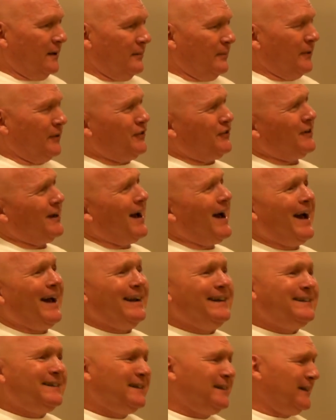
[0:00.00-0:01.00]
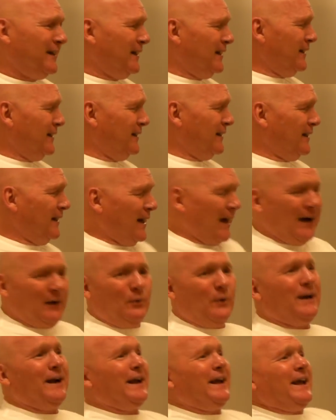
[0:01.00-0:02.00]
Beshine, I
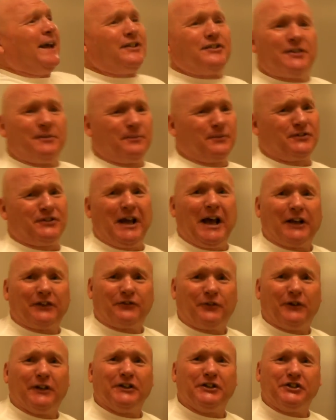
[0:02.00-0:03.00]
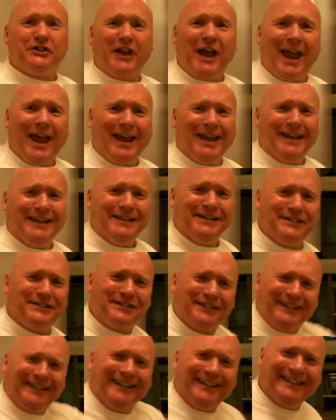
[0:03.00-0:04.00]
want to get some sex for a
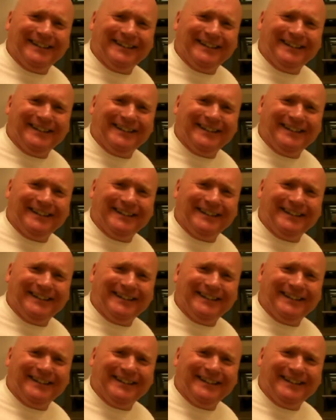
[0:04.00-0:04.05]
change.